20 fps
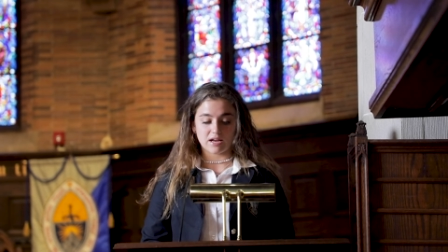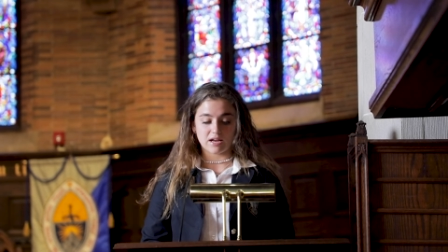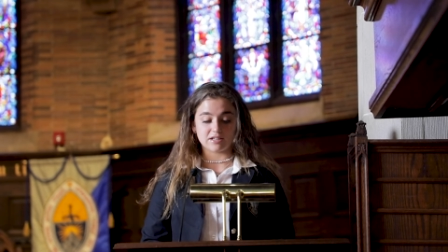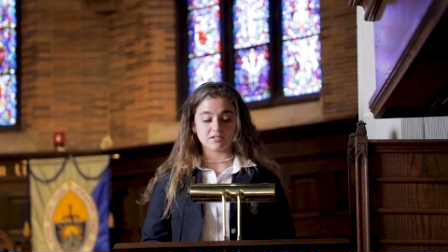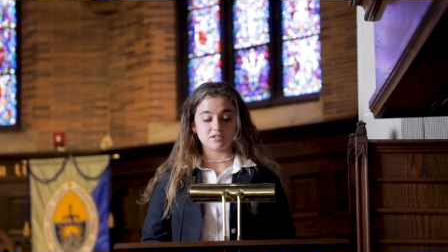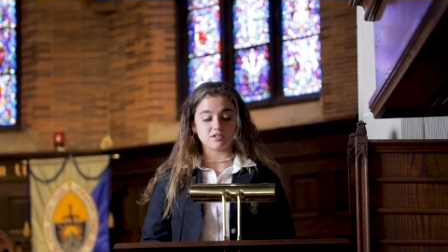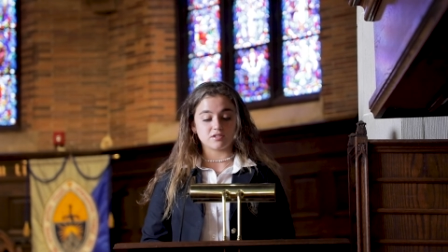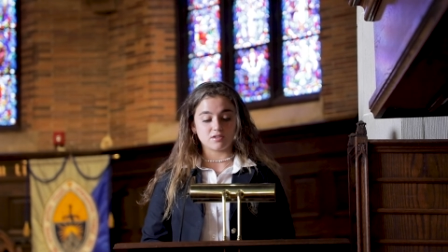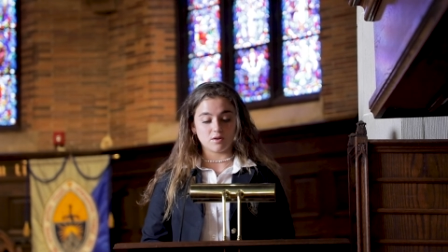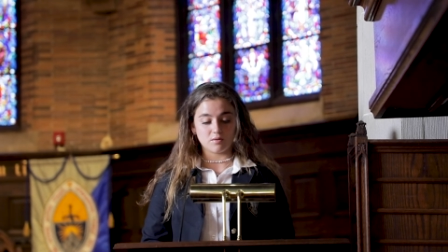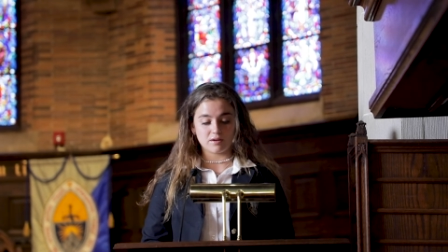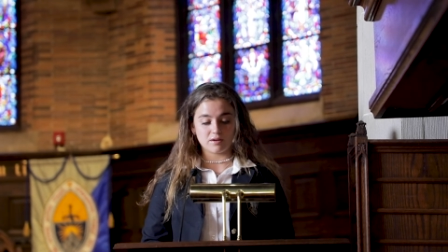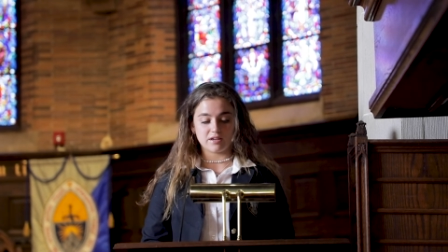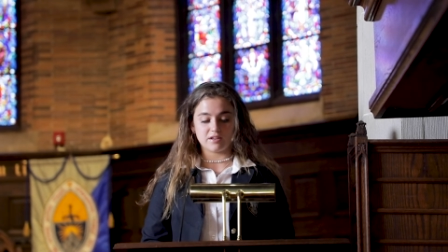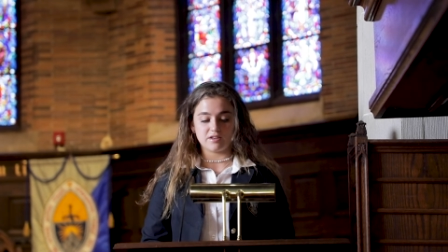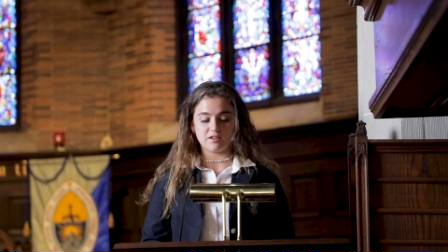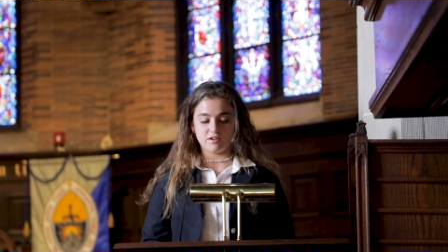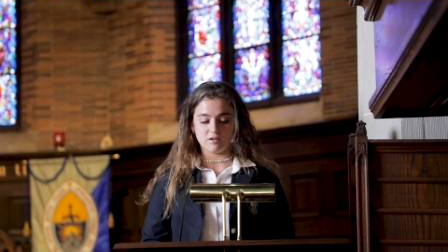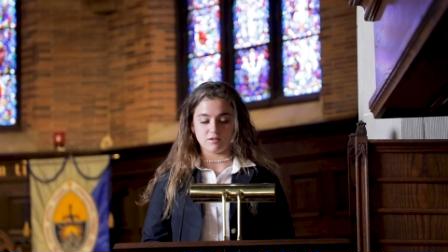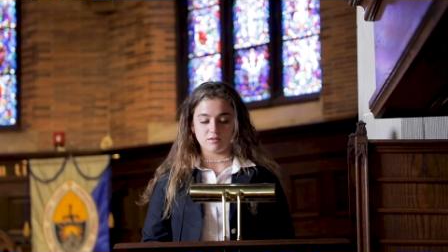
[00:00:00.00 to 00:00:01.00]
And so
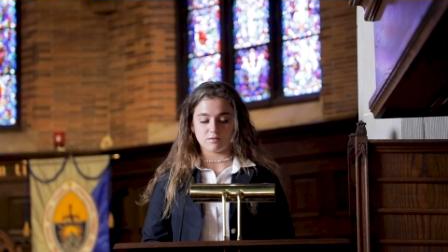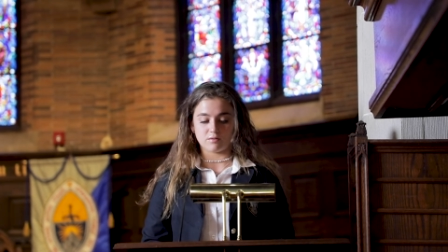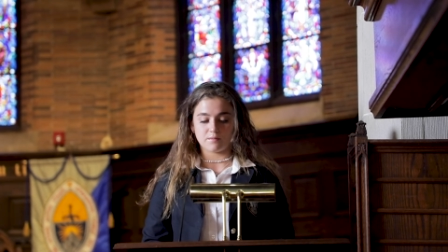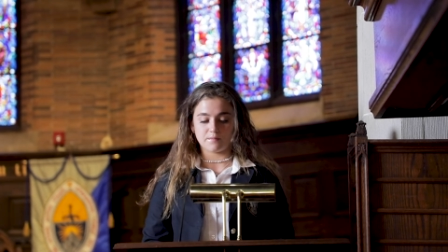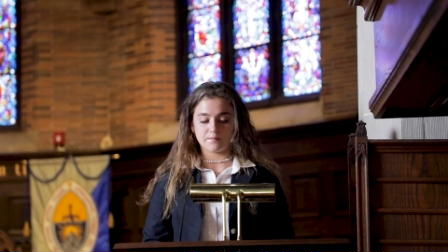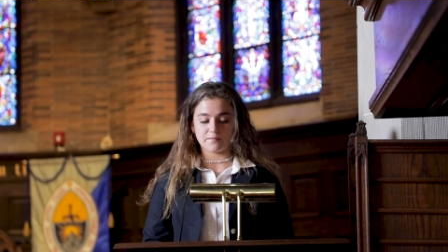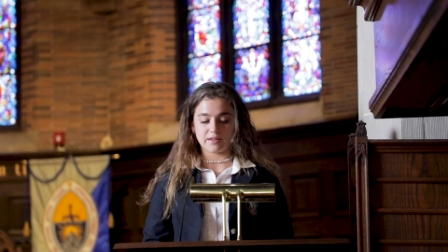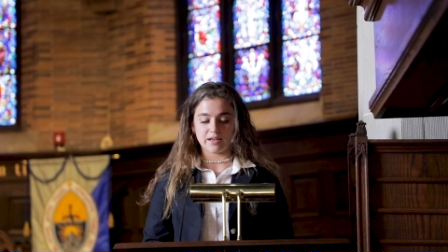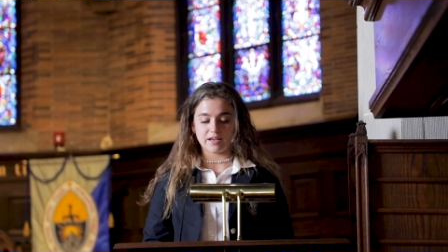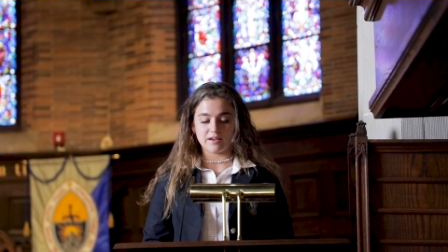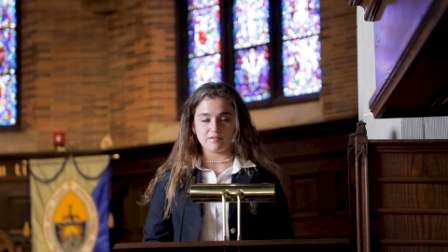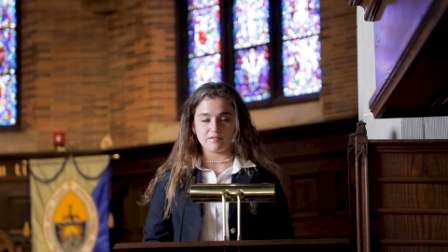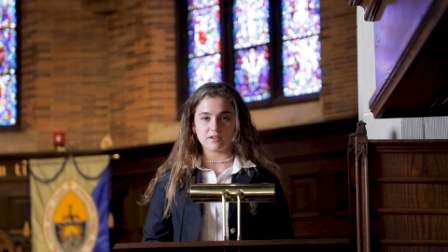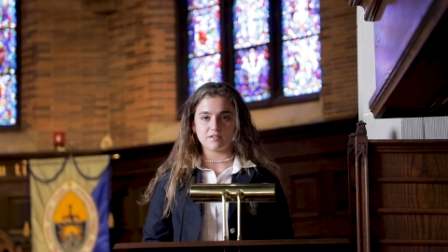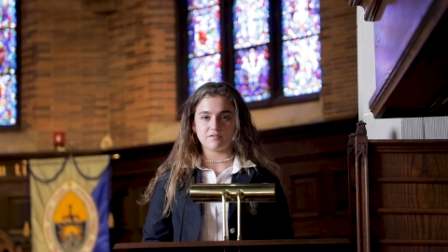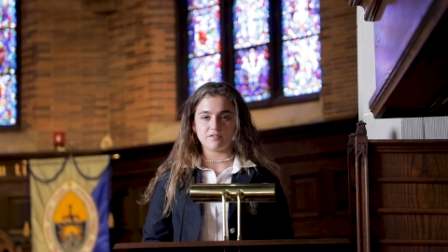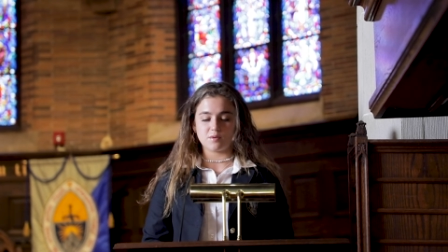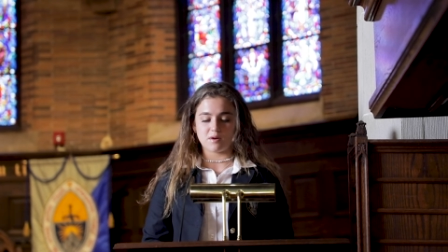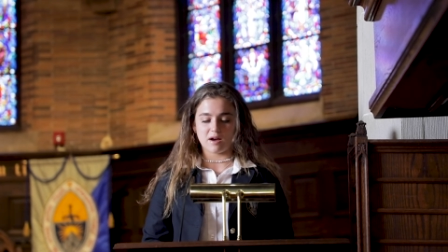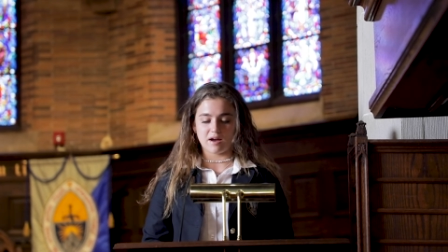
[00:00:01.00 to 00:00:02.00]
can you, even
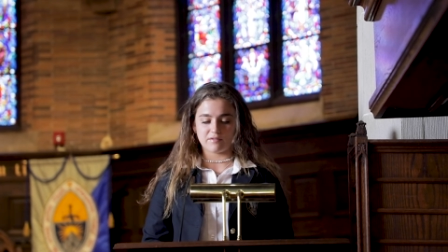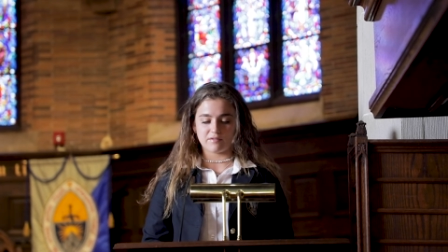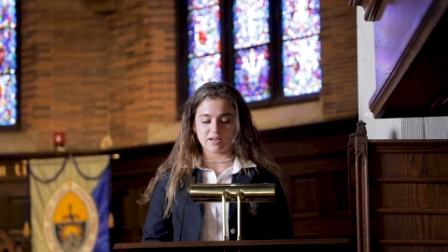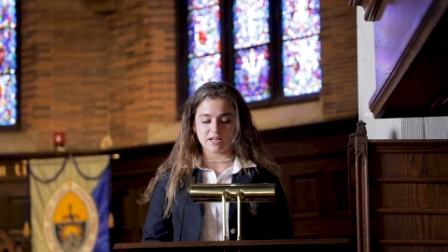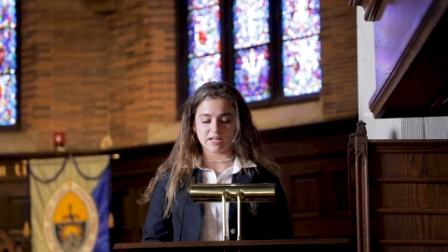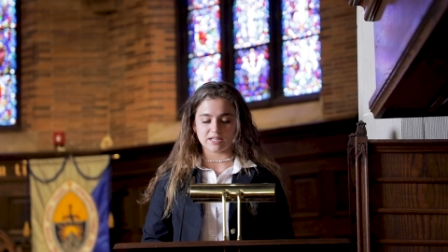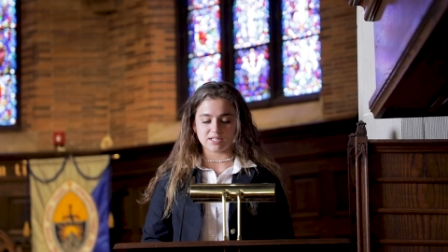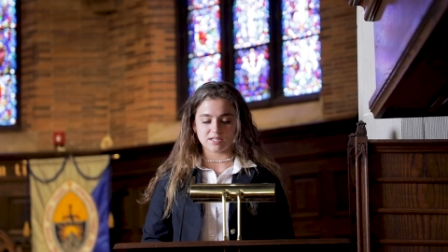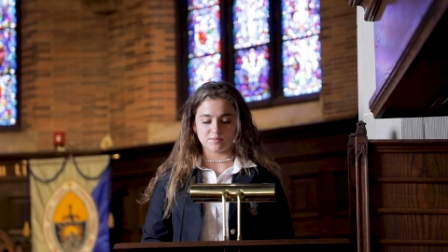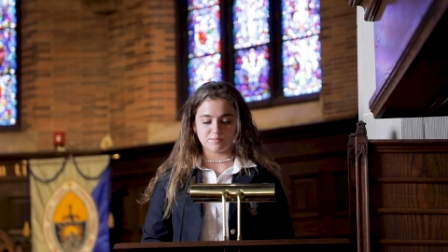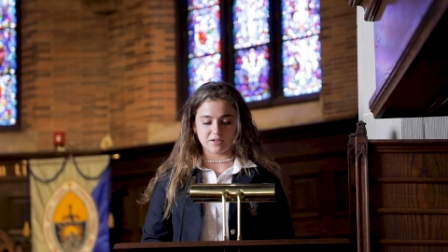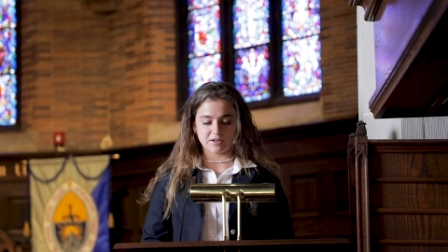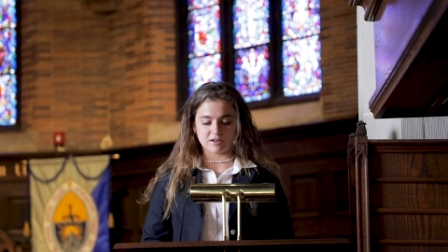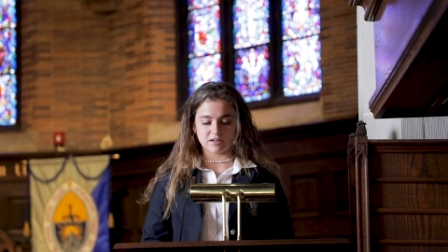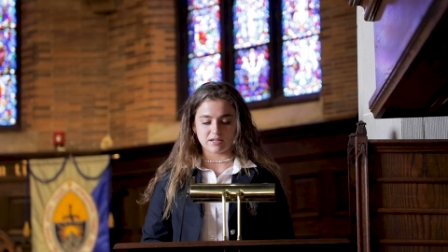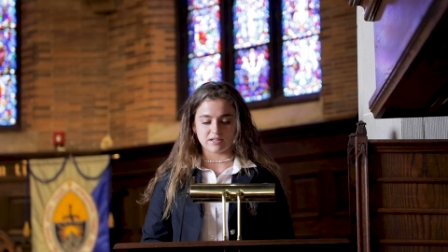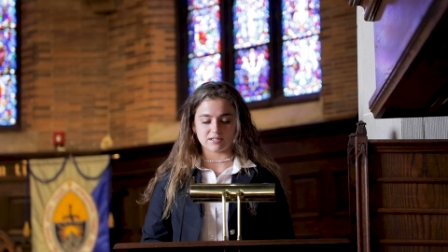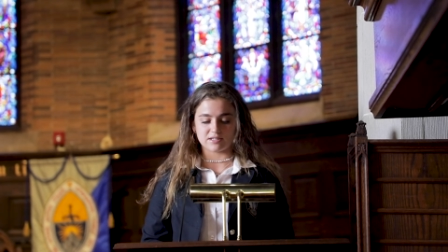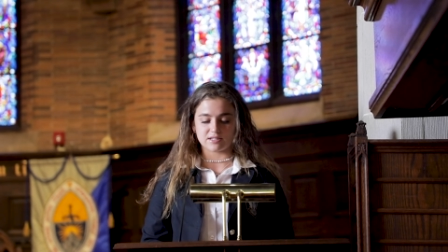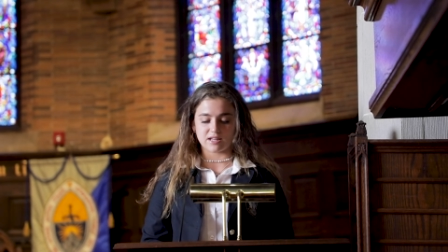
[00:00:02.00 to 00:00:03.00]
if you haven't
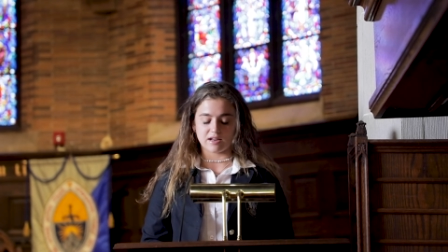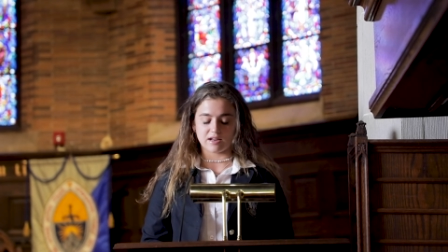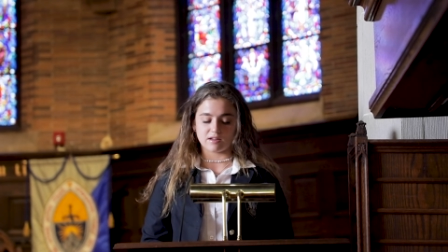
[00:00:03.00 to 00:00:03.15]
experienced